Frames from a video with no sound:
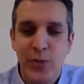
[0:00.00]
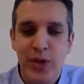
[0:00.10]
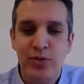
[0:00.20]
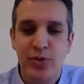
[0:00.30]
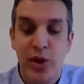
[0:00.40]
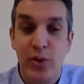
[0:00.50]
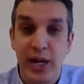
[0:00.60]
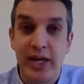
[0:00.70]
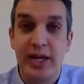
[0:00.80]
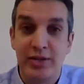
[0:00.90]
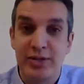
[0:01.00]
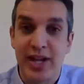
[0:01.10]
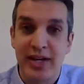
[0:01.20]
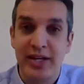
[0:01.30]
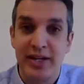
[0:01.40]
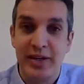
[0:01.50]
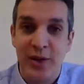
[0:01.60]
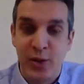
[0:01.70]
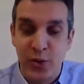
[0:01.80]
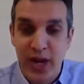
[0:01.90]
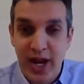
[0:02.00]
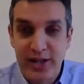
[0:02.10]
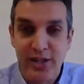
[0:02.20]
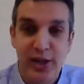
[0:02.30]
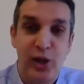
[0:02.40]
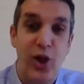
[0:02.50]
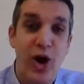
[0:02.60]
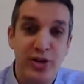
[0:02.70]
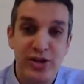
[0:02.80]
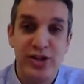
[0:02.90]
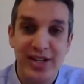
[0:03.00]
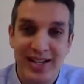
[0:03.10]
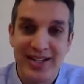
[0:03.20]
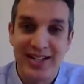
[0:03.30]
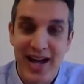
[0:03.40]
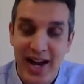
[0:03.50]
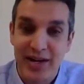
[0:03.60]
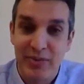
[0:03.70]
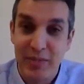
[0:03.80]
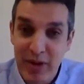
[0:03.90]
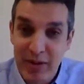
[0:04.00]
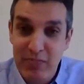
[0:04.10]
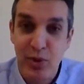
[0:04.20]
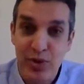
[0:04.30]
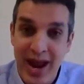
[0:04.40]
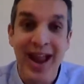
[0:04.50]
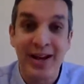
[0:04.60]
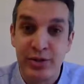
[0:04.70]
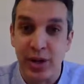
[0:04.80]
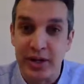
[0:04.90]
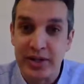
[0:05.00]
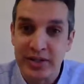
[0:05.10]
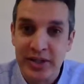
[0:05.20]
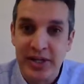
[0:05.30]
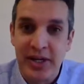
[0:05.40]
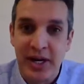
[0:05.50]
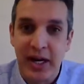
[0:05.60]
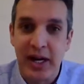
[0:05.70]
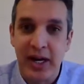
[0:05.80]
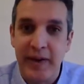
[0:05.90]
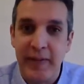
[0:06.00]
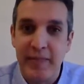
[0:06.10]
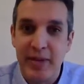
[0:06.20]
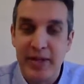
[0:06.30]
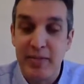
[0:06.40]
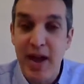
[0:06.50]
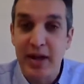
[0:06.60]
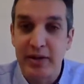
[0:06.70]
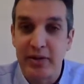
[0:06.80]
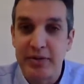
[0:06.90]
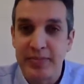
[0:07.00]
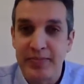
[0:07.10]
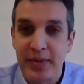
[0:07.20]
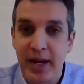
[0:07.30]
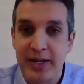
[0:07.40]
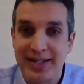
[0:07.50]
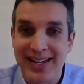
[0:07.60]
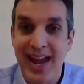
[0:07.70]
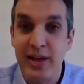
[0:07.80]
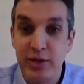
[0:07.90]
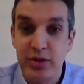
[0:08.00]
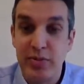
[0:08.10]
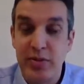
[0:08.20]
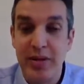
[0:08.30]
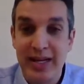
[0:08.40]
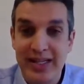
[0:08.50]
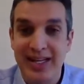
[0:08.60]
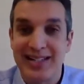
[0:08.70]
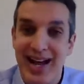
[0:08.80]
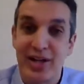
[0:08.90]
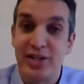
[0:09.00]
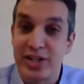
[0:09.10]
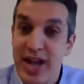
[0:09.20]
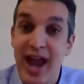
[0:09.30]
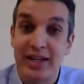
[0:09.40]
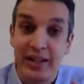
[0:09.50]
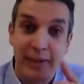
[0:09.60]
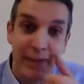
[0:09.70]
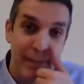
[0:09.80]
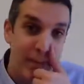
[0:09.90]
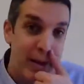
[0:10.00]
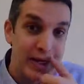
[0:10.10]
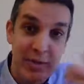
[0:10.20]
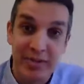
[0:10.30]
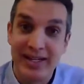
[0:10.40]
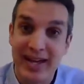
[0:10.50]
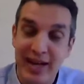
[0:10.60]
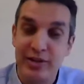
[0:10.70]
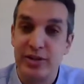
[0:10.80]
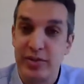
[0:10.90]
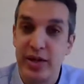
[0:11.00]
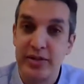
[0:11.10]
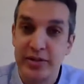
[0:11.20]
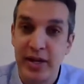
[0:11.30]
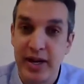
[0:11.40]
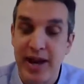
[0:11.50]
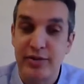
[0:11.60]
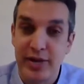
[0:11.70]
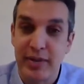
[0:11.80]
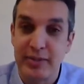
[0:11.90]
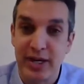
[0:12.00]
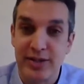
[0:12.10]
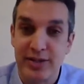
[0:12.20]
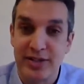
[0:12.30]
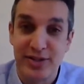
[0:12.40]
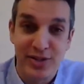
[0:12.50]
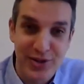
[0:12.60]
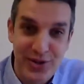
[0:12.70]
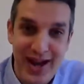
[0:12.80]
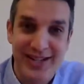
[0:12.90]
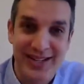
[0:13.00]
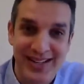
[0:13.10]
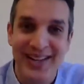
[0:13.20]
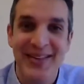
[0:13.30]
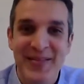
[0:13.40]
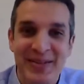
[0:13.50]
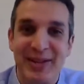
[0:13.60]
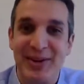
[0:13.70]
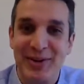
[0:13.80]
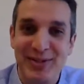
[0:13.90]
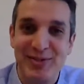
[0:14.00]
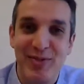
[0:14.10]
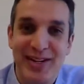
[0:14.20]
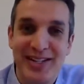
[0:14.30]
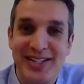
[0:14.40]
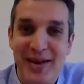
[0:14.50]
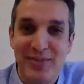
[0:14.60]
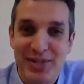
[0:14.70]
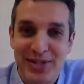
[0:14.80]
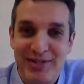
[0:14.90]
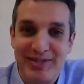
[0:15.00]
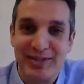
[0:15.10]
when you go in and you sign in, we actually launch the entire, we boot Android in the background to get you to, we need the entire stack there to be able to get you to run an Android application. And so you're actually, you know, it's very Inception